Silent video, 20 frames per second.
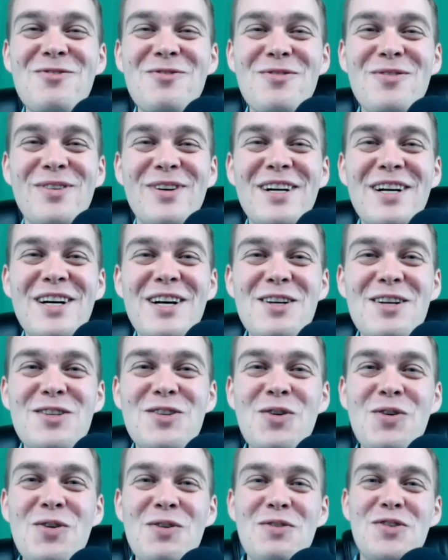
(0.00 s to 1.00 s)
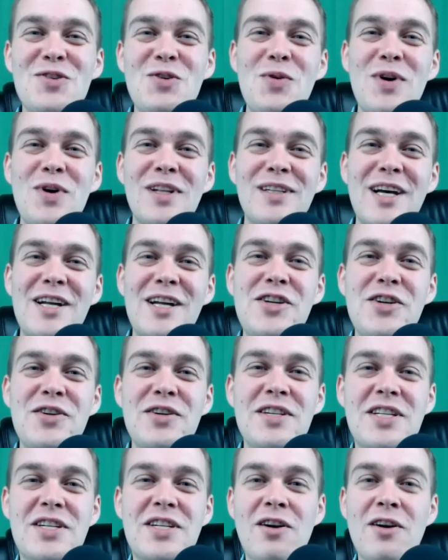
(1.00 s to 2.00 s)
Cool. So what led you
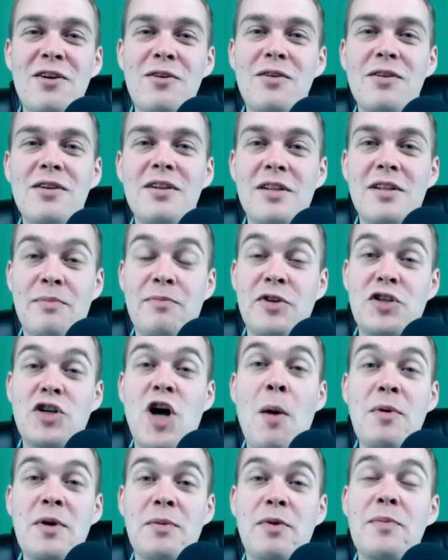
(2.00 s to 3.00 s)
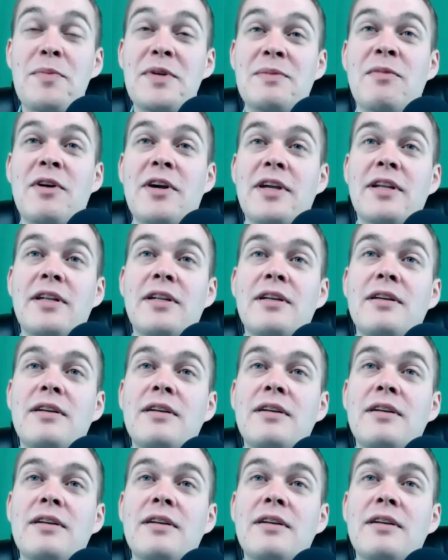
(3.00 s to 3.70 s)
to start the Shop with Purpose Market?